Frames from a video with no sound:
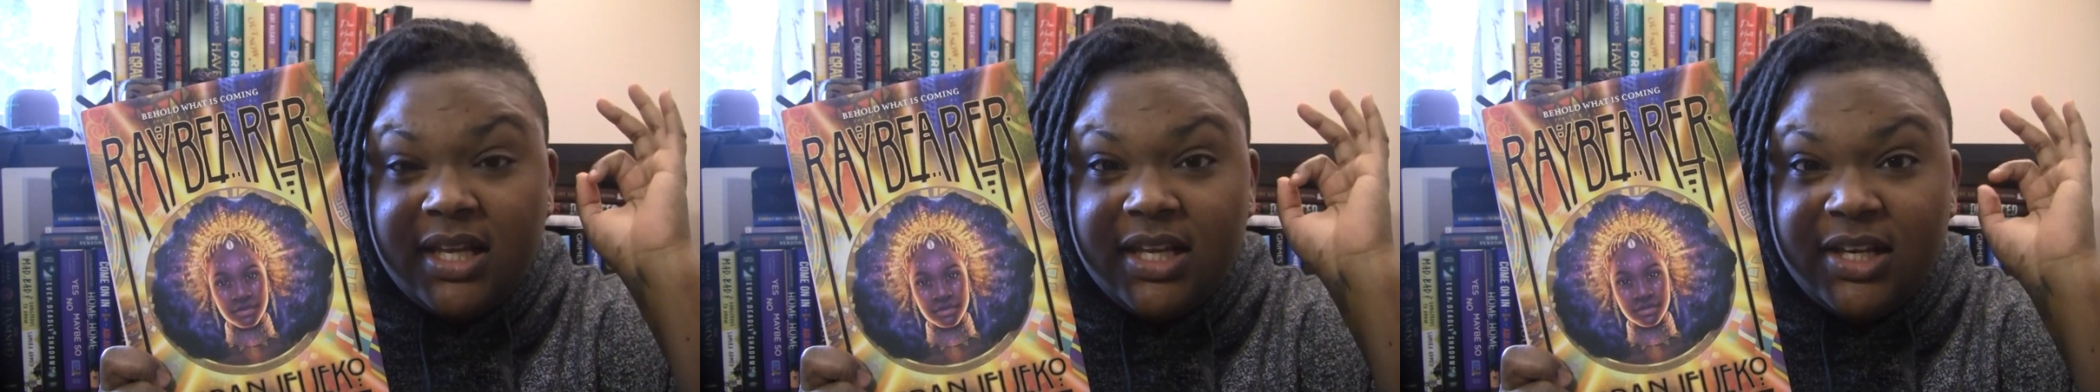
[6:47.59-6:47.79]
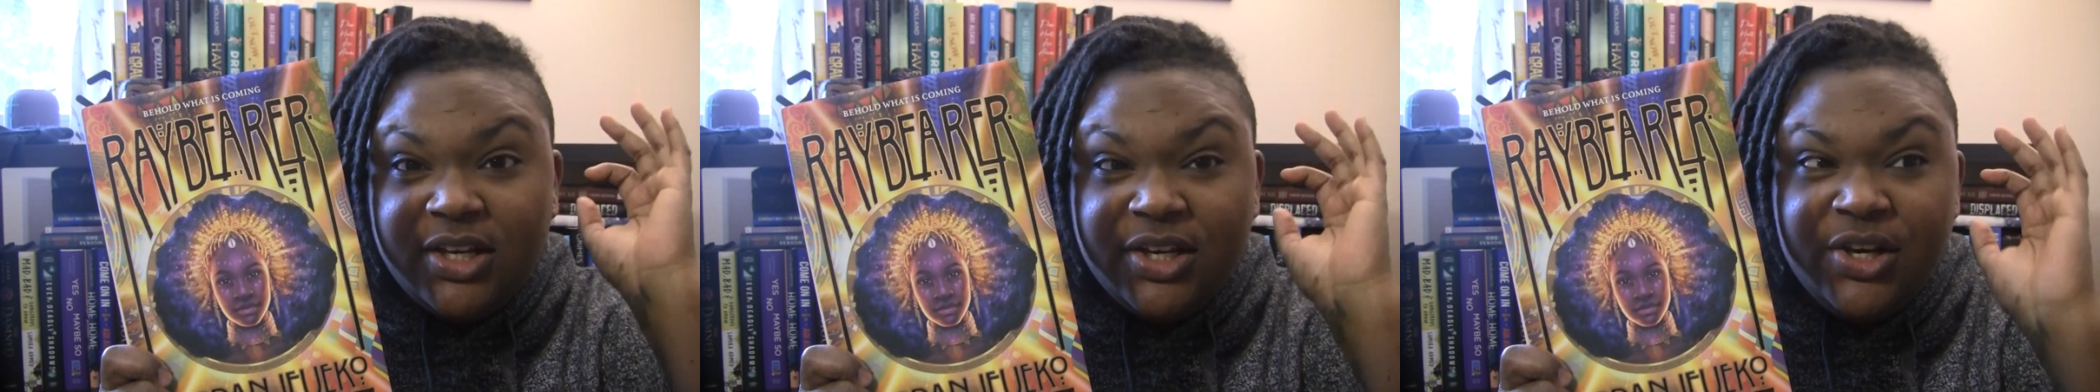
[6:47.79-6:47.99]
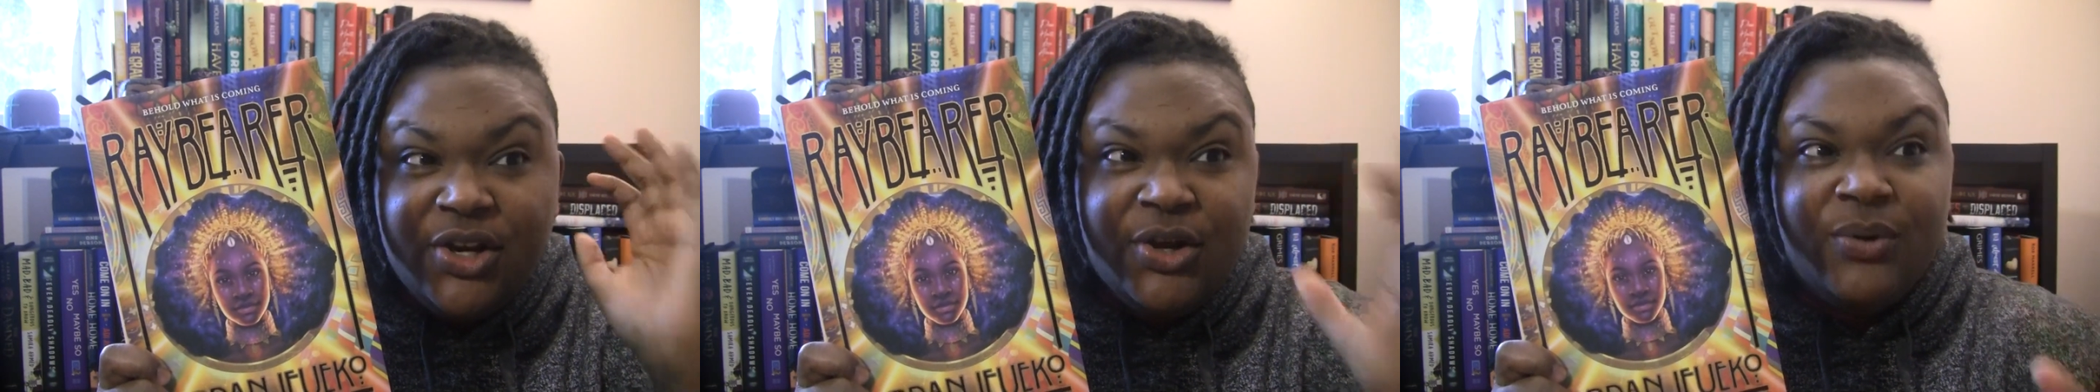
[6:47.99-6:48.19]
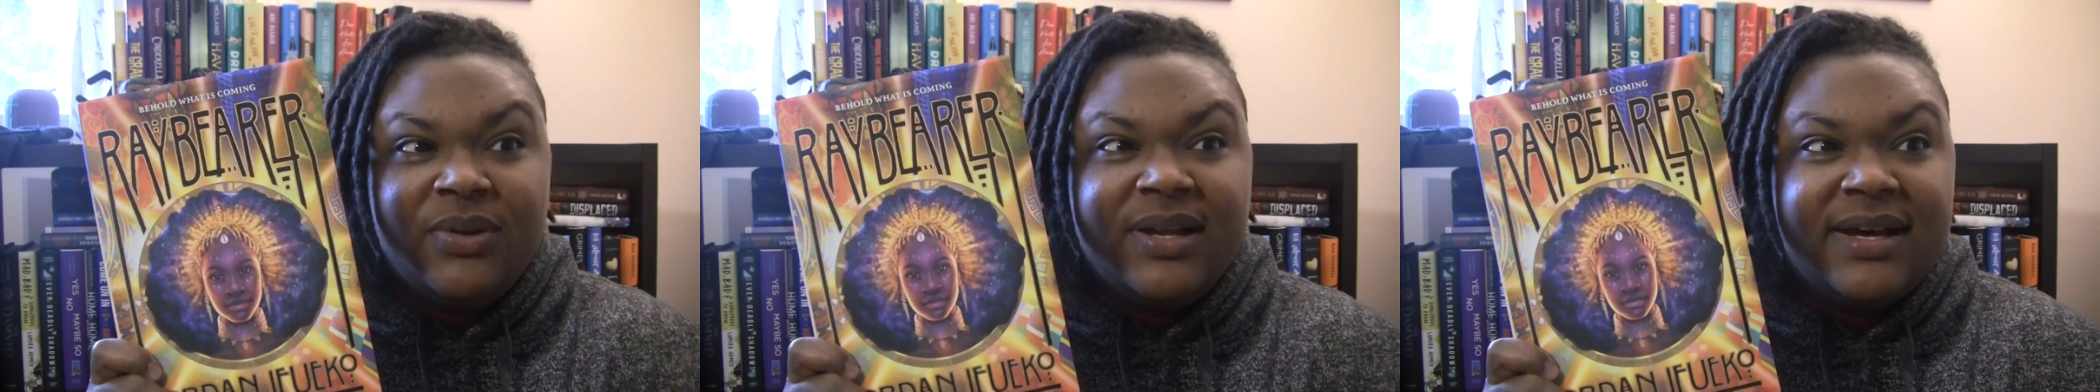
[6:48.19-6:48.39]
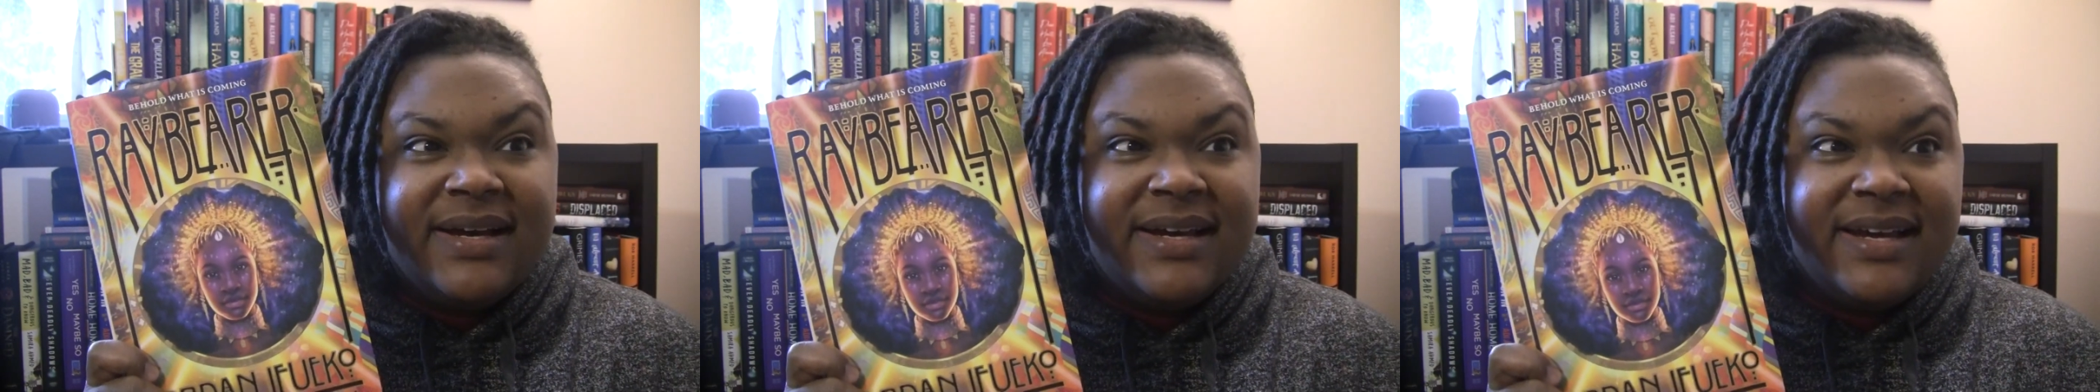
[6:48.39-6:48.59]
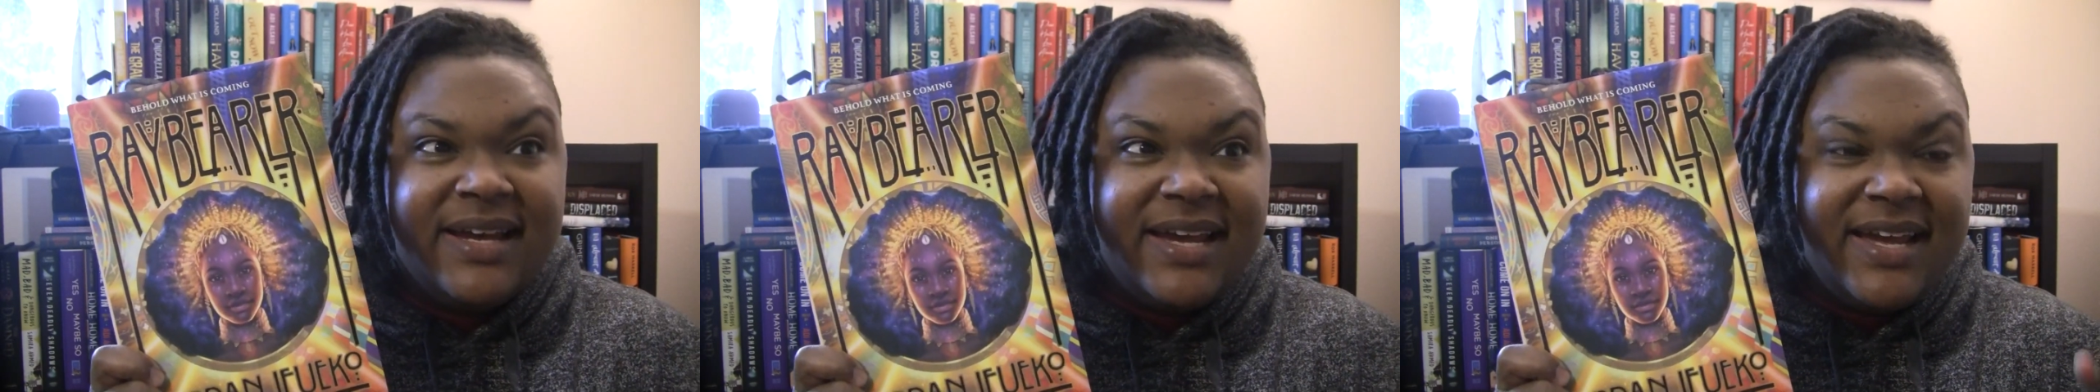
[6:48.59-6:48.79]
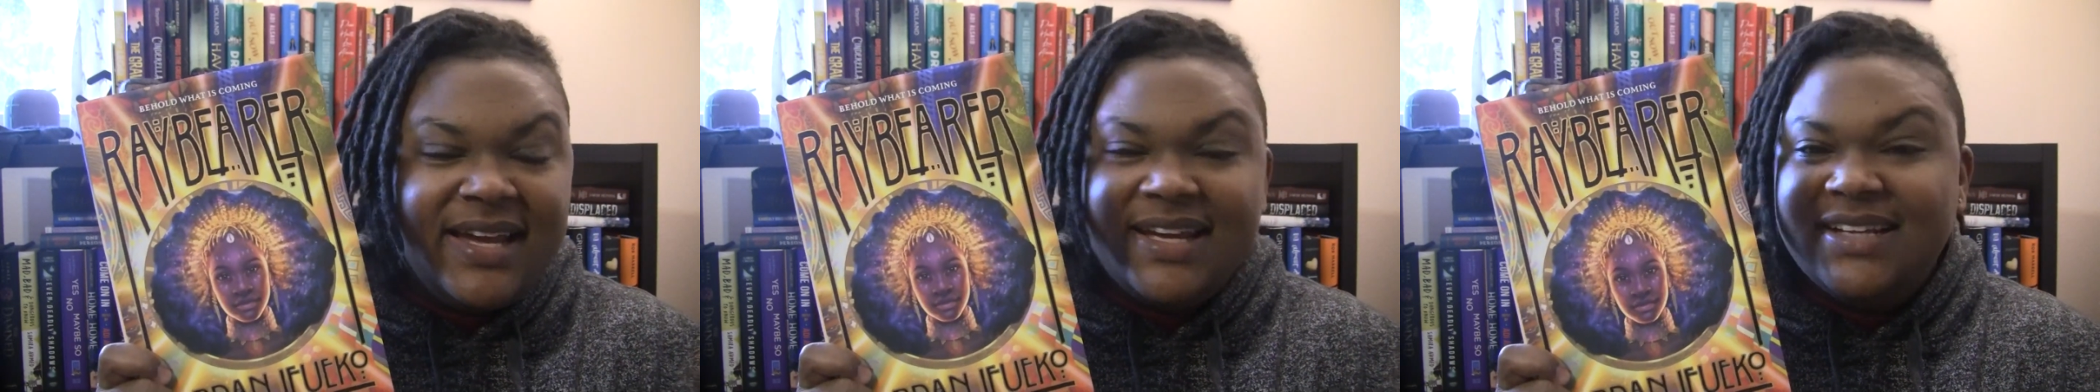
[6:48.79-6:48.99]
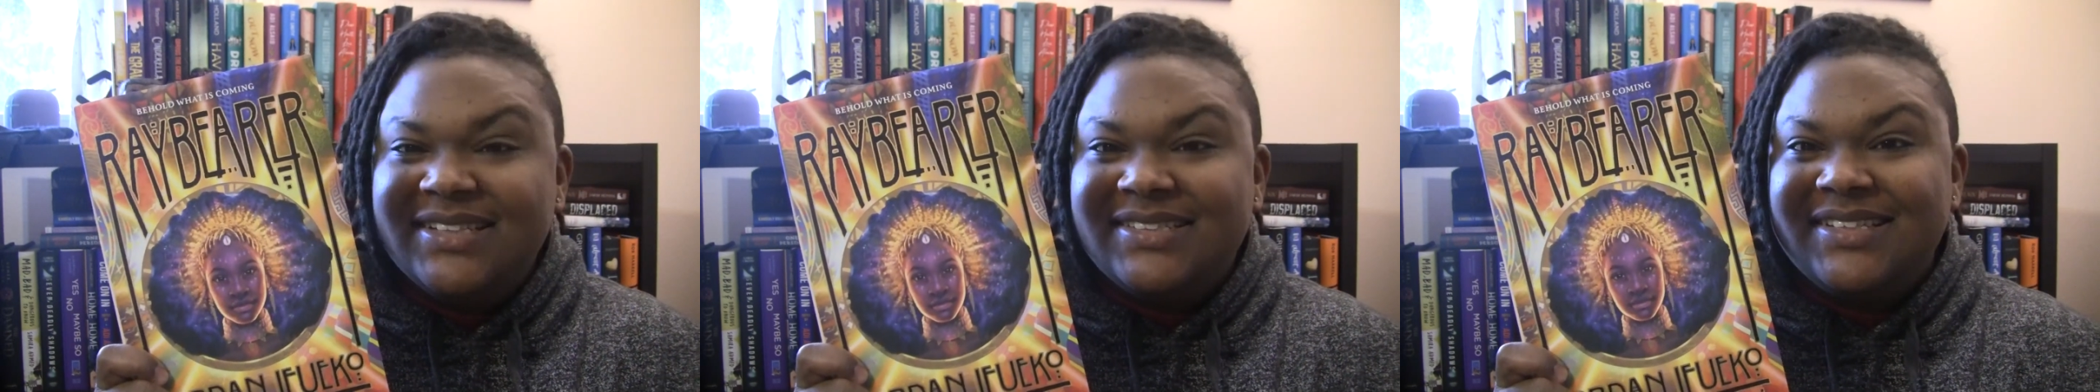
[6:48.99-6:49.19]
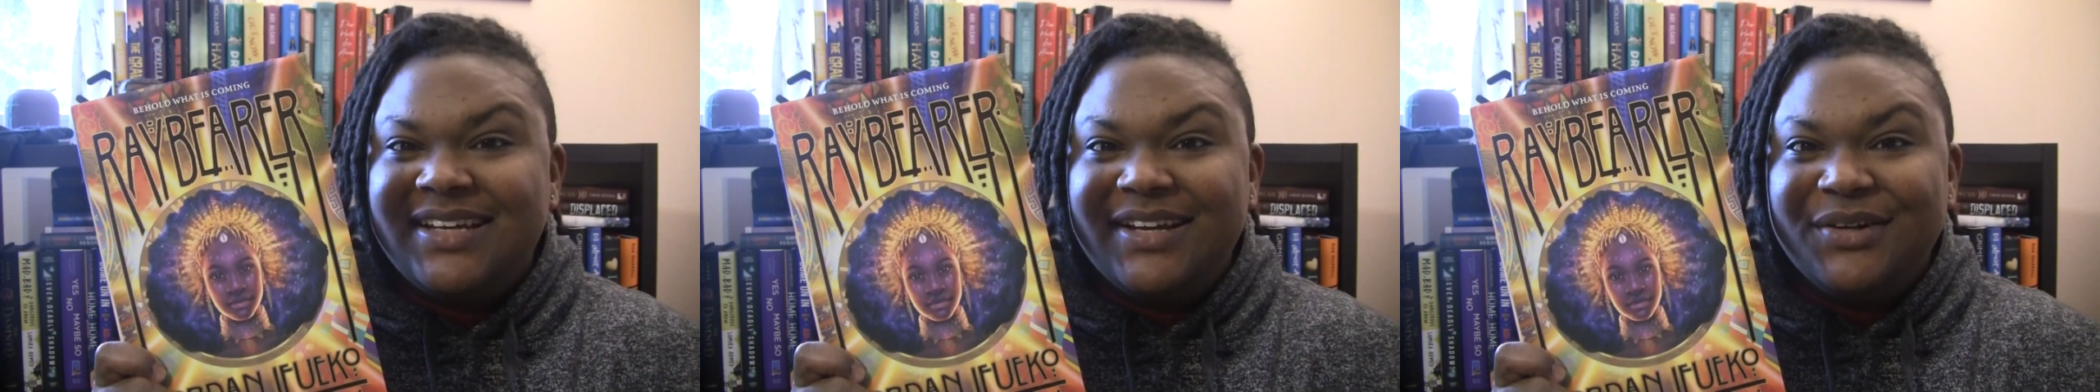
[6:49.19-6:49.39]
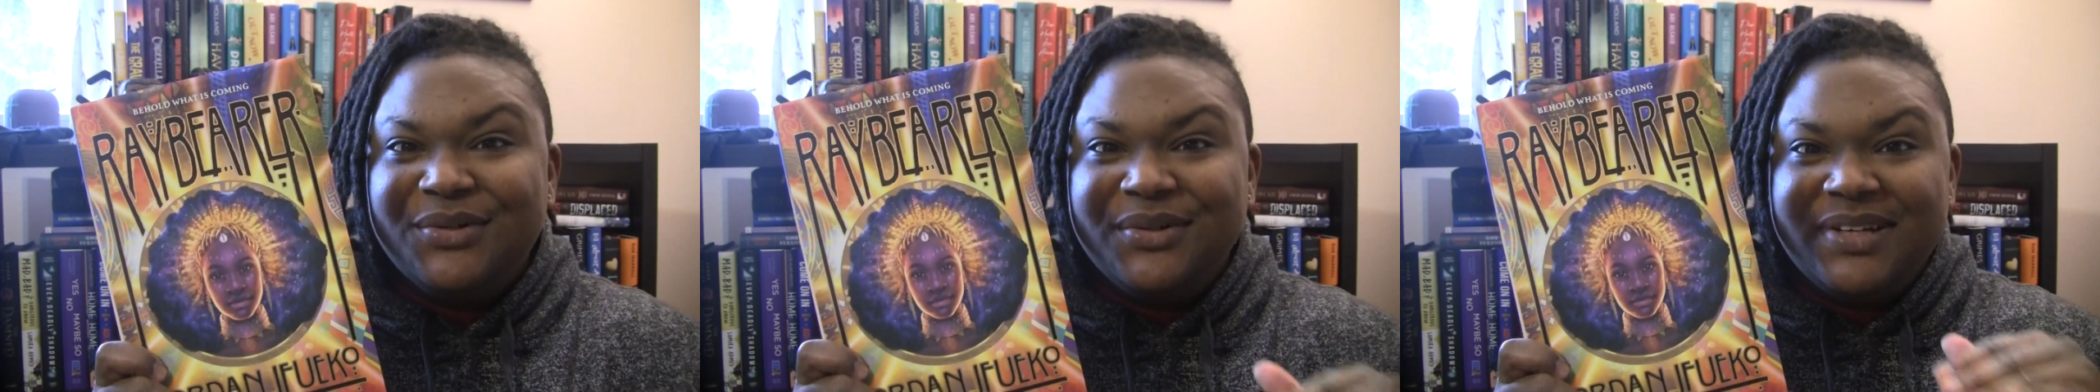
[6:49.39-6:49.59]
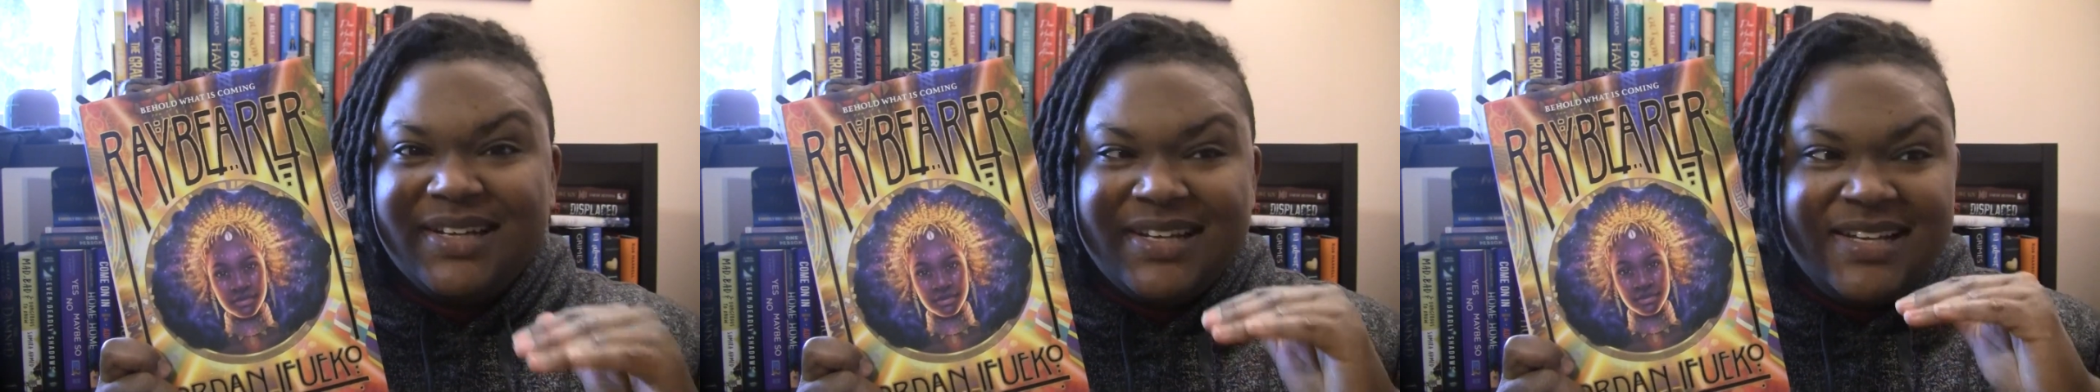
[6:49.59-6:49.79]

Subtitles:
no lie, hands down,